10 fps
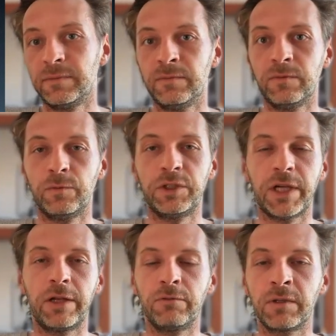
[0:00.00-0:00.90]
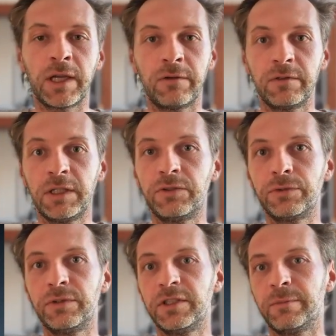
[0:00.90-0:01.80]
which I don't kind of need
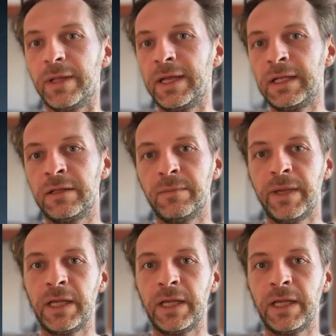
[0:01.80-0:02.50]
to display in the